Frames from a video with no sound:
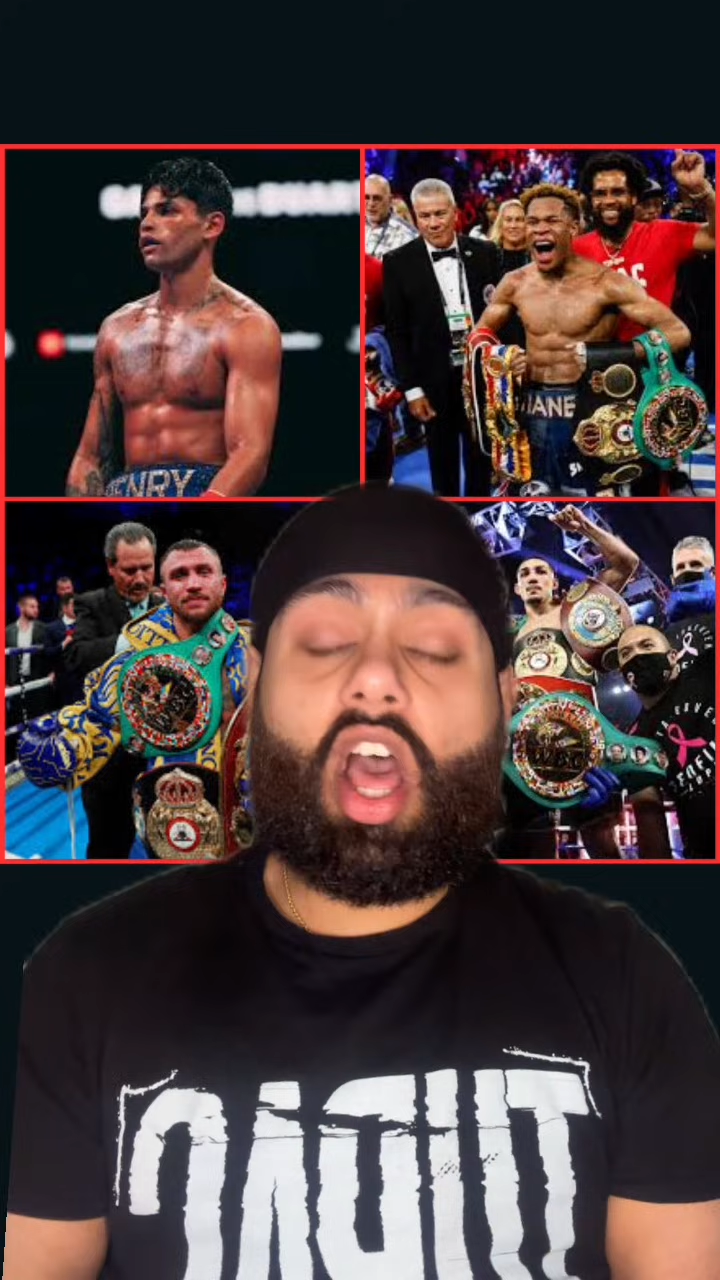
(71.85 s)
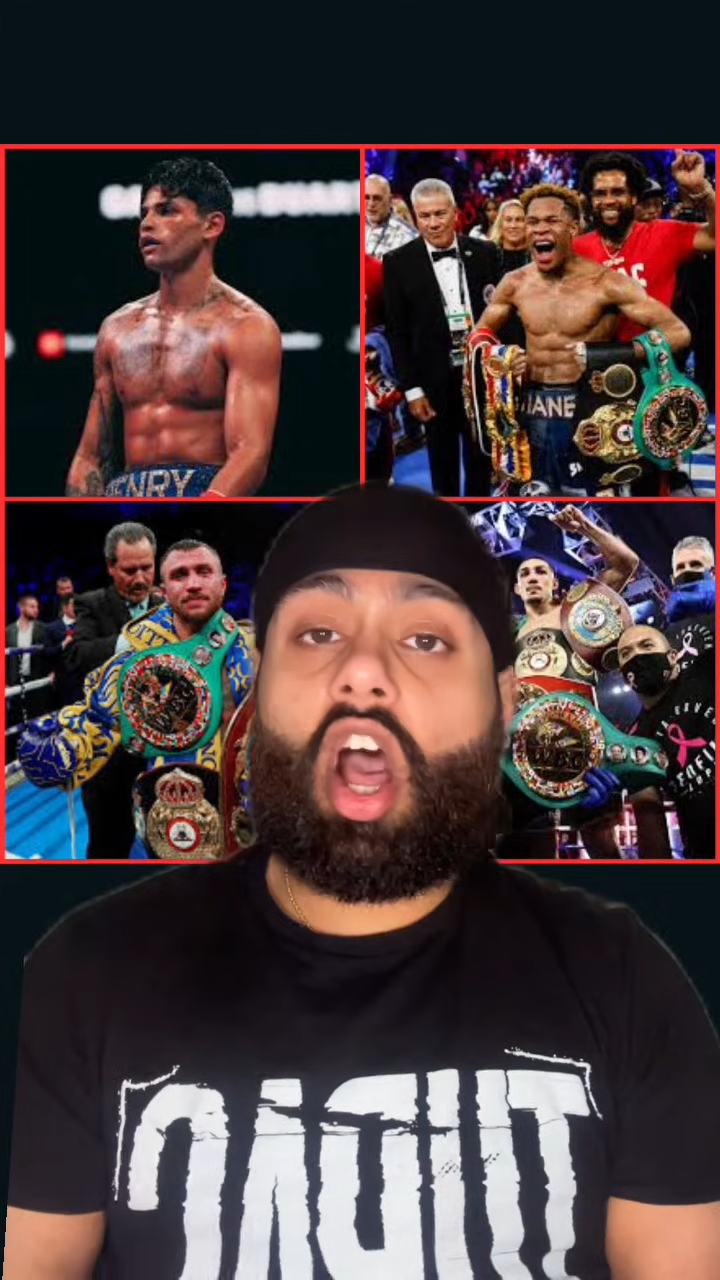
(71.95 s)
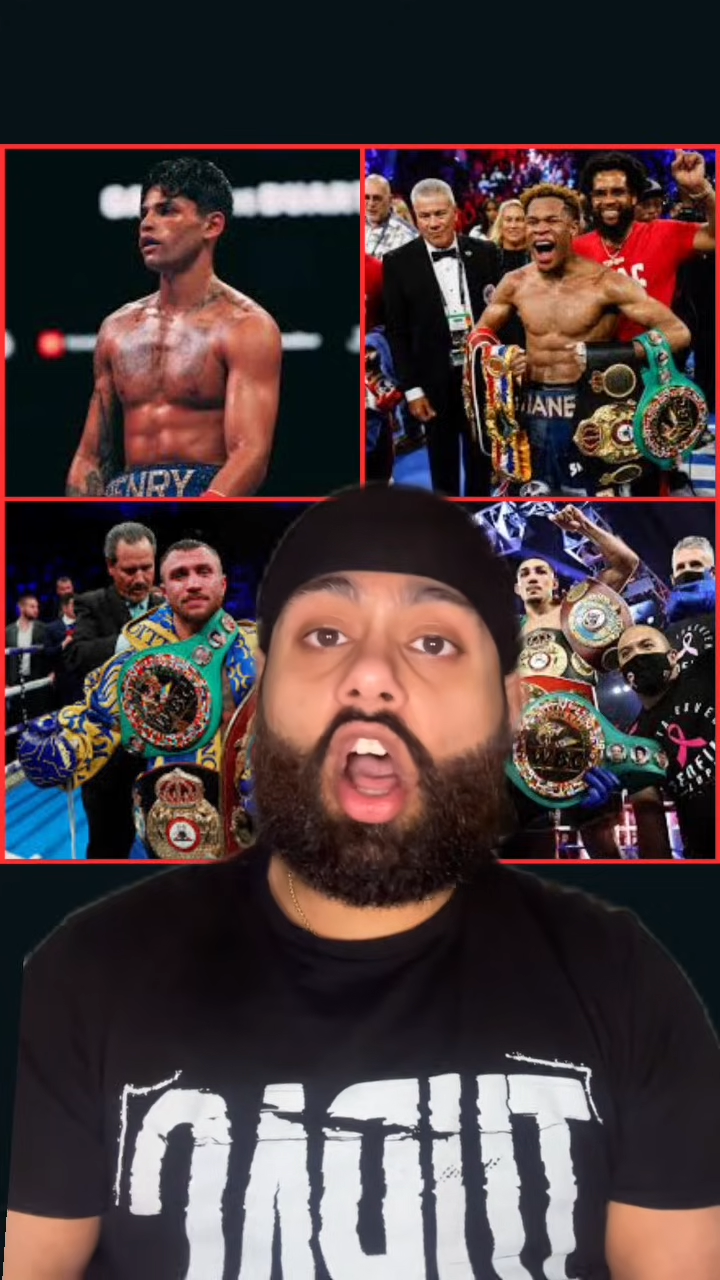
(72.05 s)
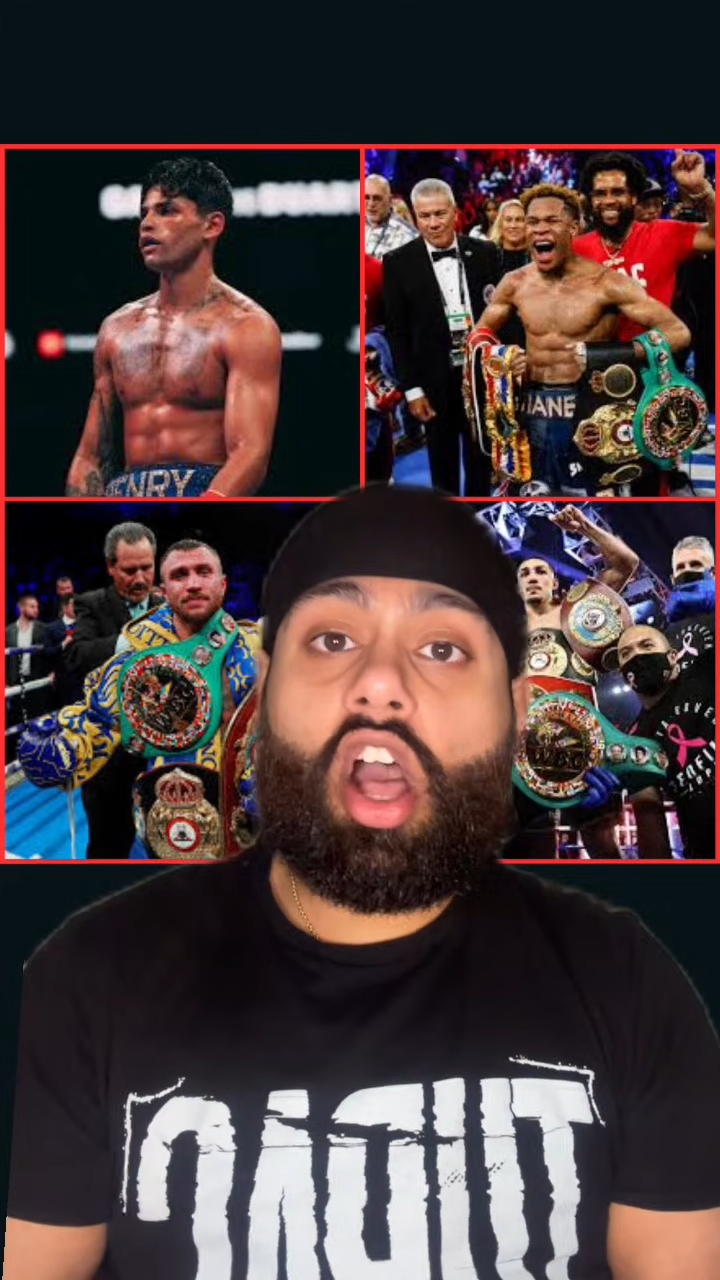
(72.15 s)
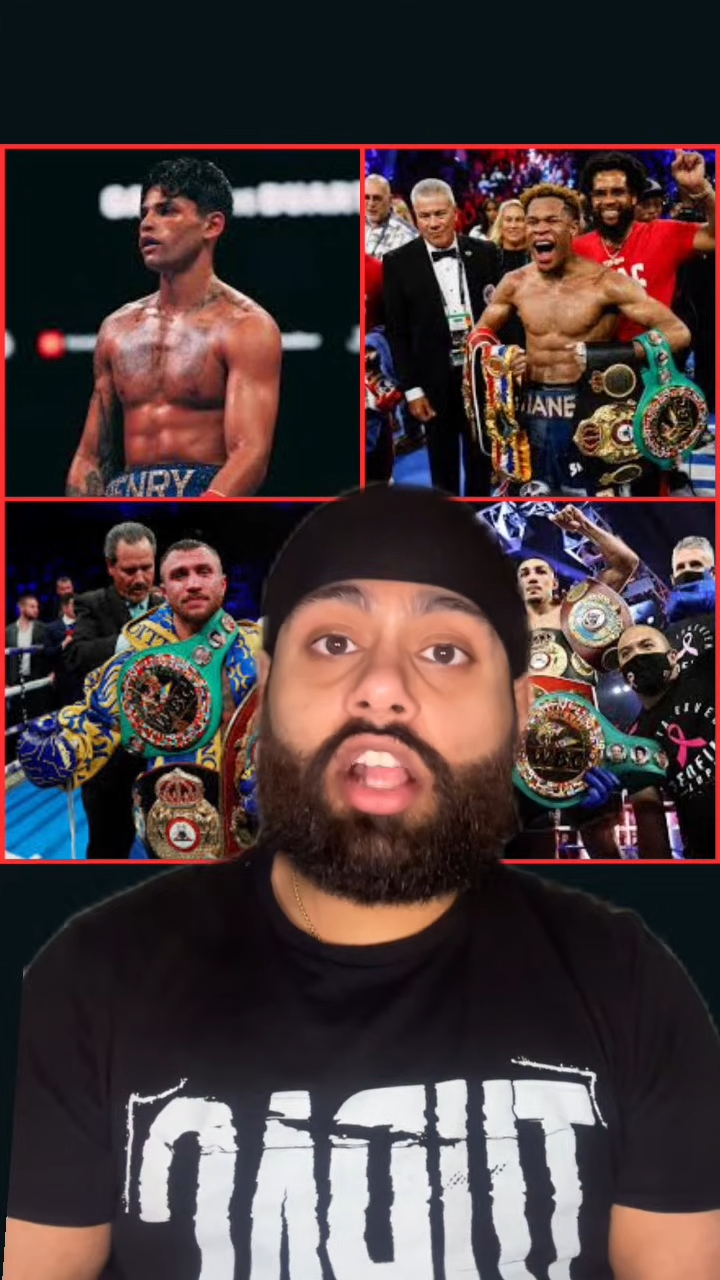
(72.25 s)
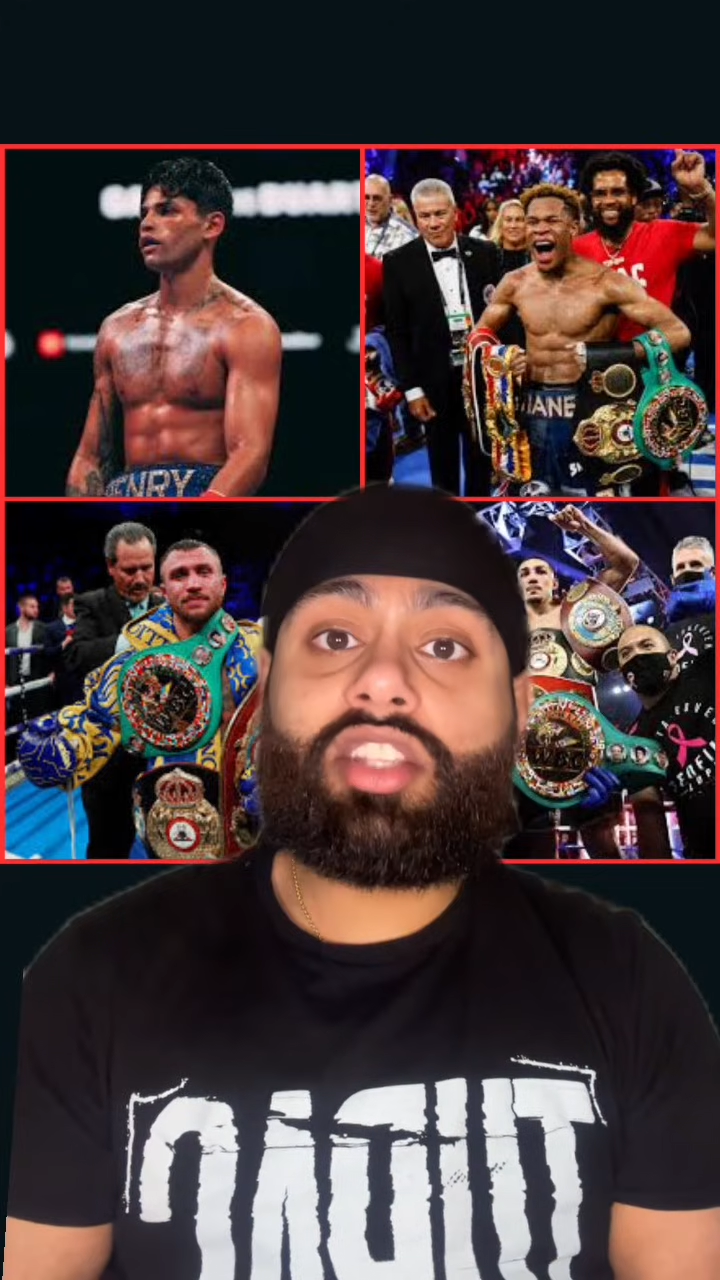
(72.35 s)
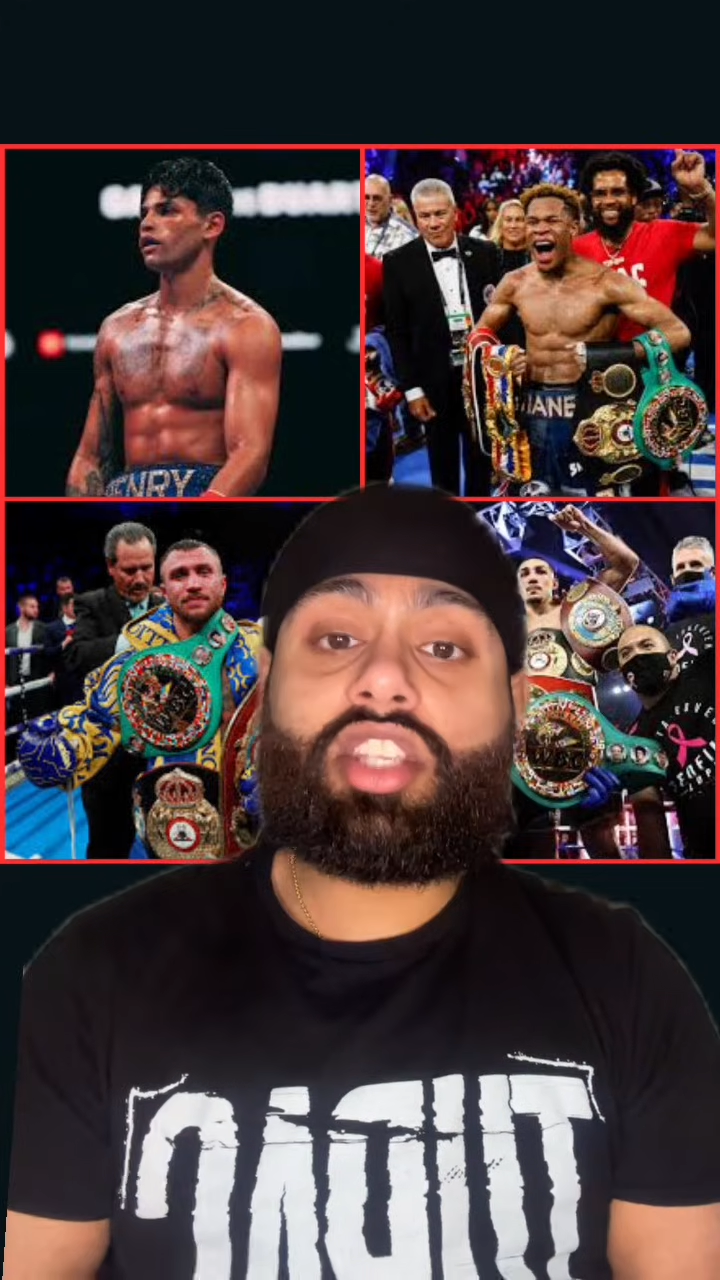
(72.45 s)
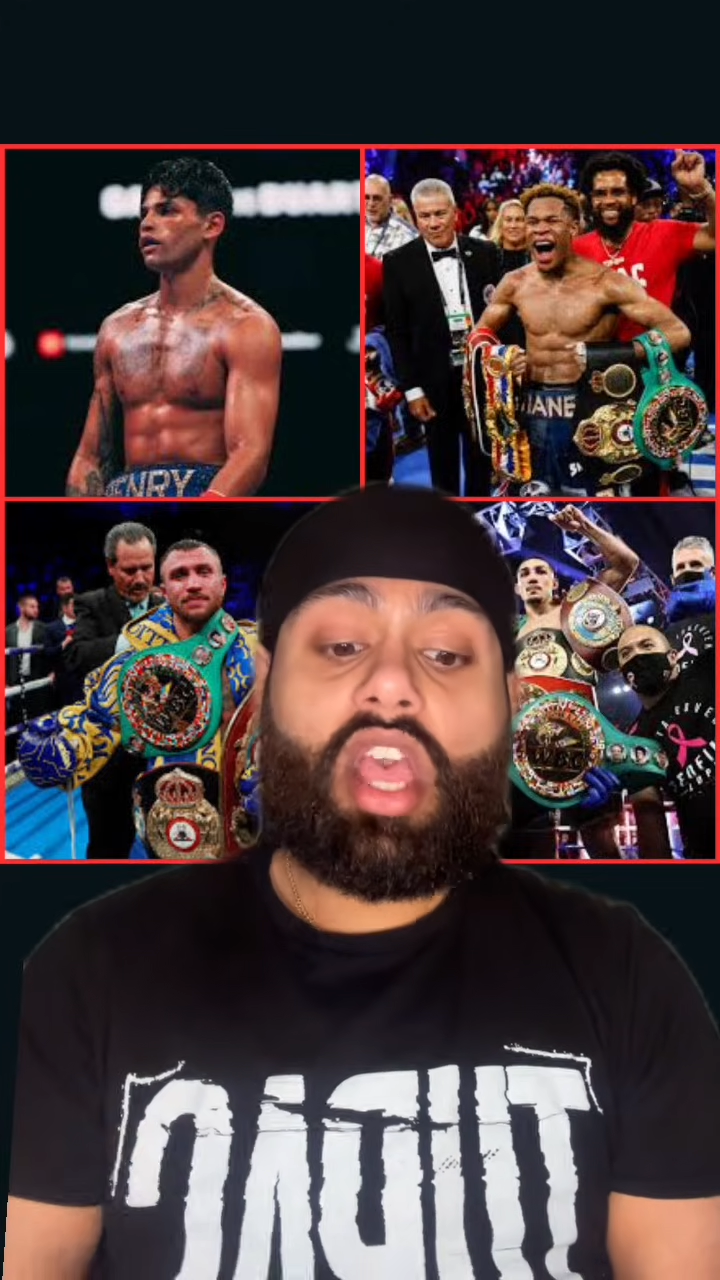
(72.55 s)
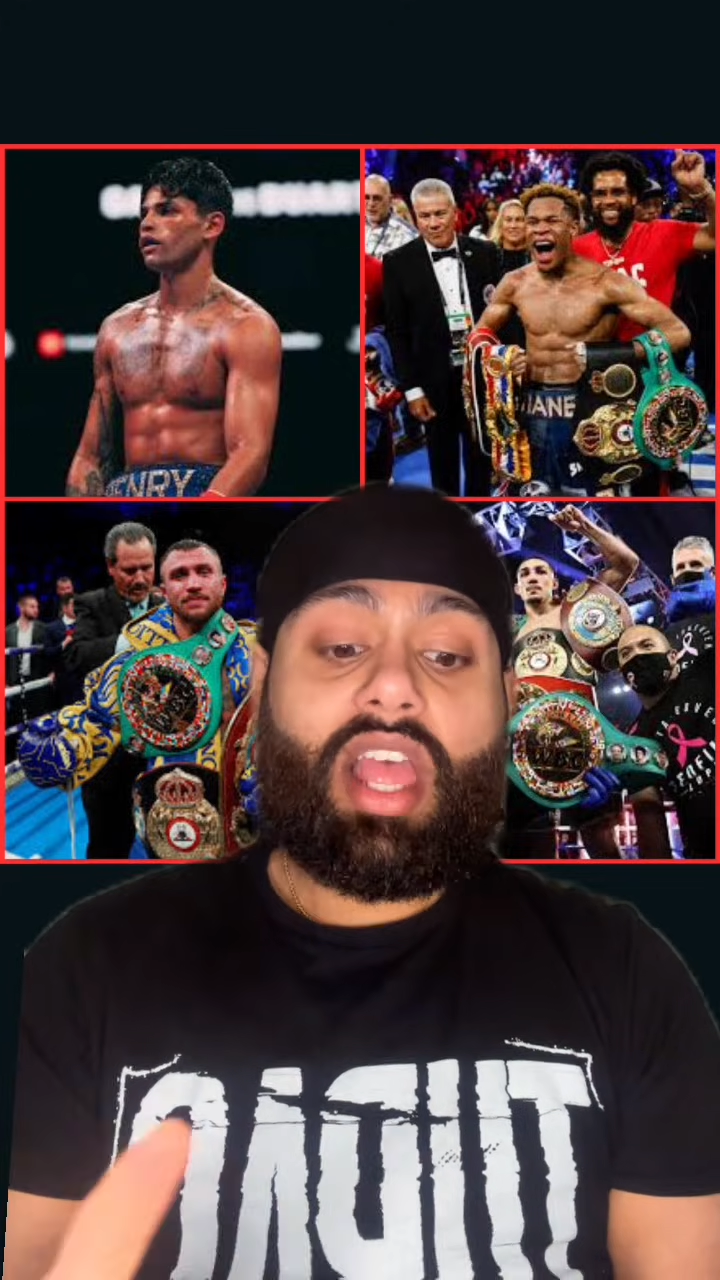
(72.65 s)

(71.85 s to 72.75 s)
Hearns,